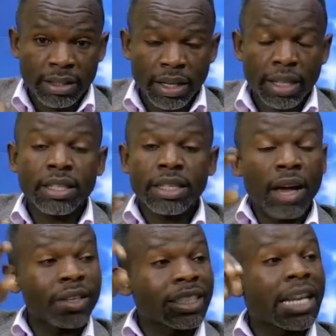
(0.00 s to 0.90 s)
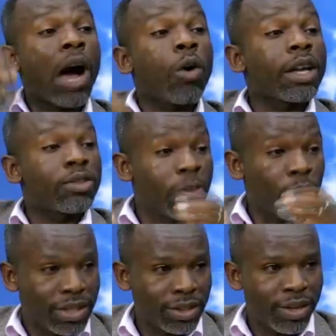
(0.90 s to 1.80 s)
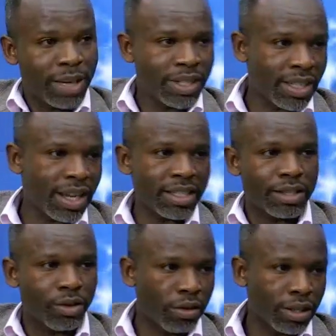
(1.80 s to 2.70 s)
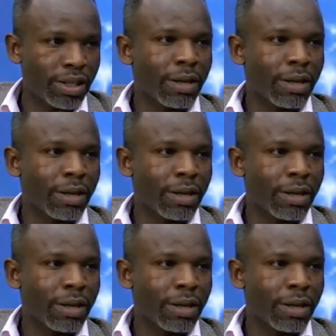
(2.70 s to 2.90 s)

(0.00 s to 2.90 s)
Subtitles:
It's now Triple C. No, MDC Alliance is gone.